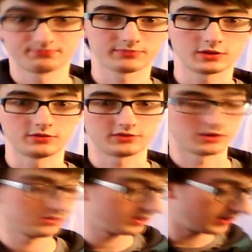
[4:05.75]

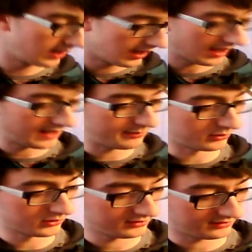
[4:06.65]
console, I bought,